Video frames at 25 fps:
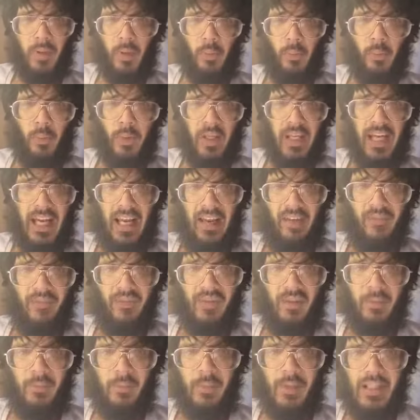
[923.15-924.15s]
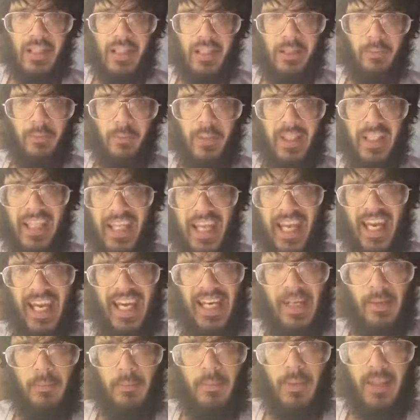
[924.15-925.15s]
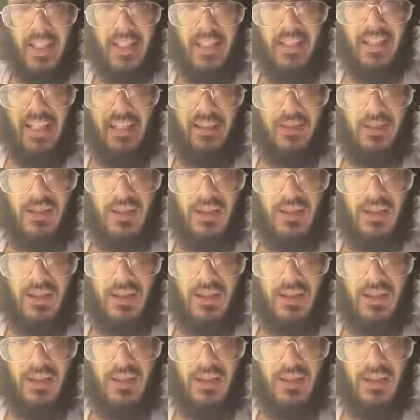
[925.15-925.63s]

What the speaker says: but we can't be? That